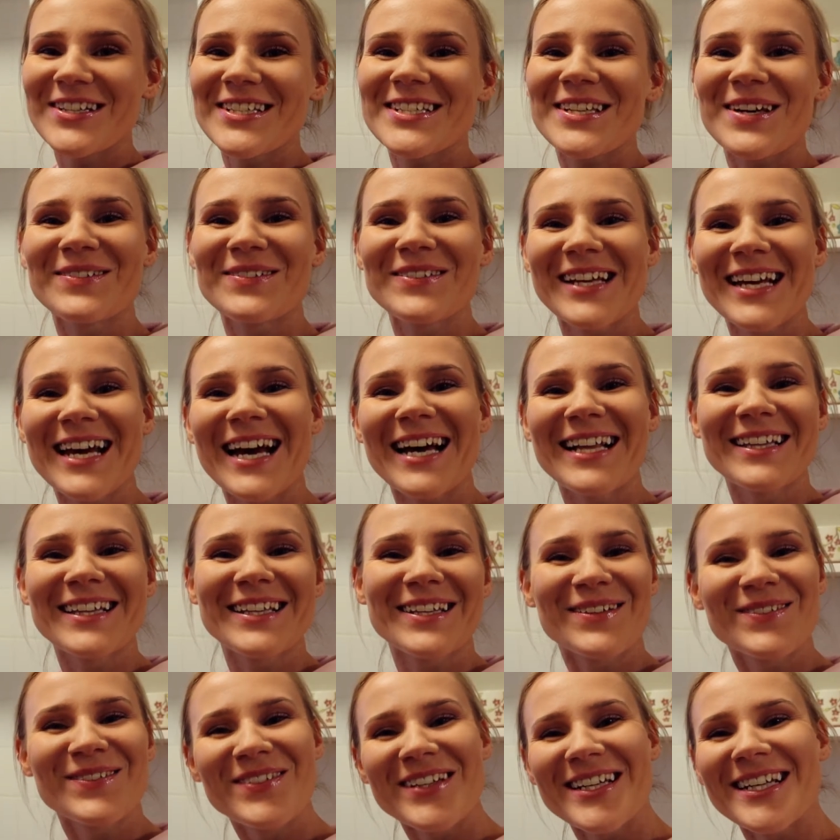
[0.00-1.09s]
something a
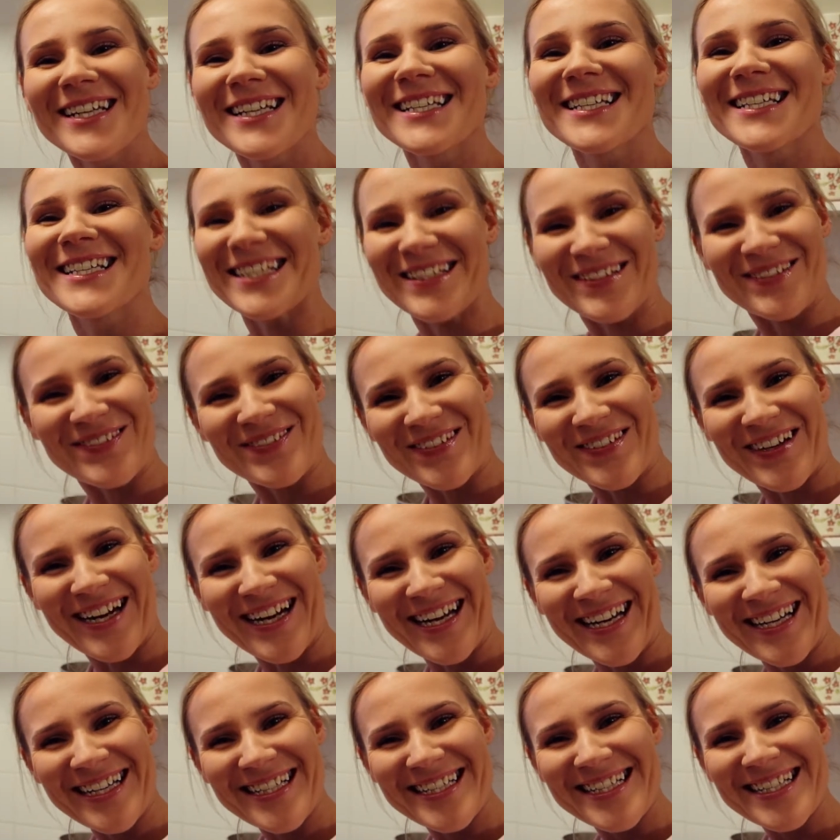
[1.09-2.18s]
little bit
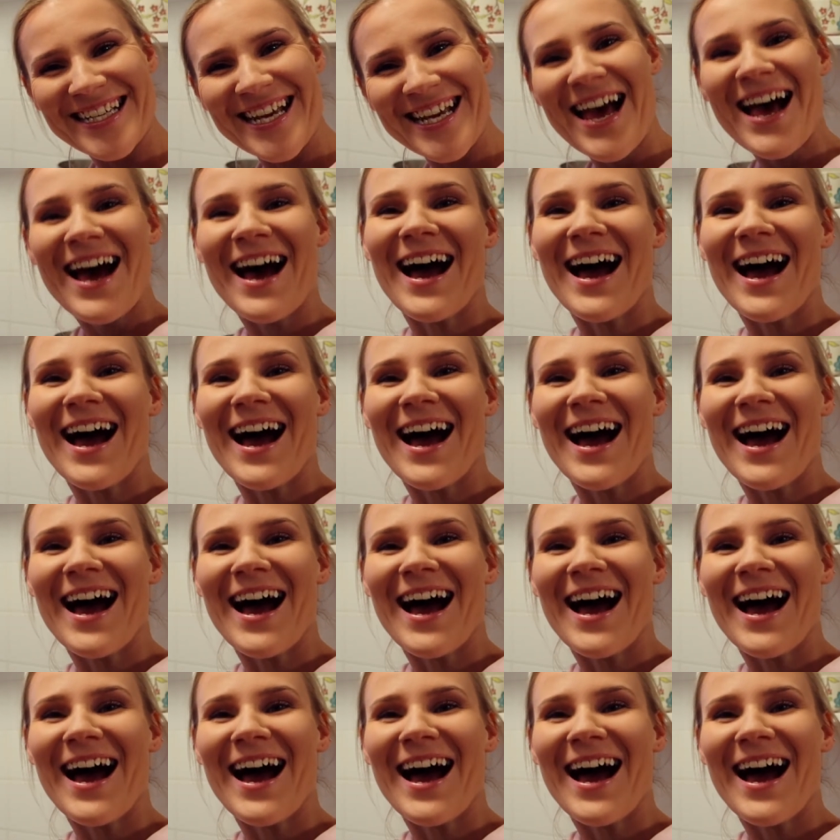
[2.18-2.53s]
different.